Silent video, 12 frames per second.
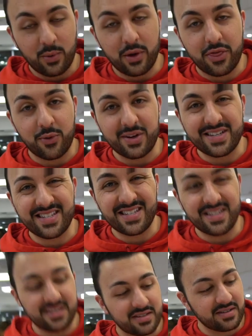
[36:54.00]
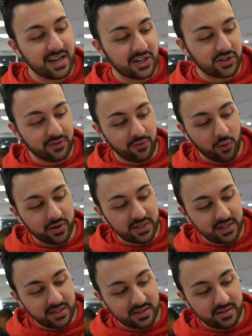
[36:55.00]
With three C's. Actually, four
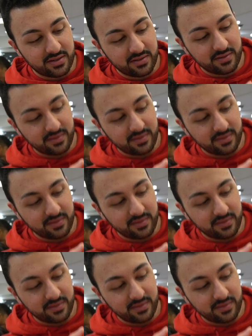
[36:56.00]
C's.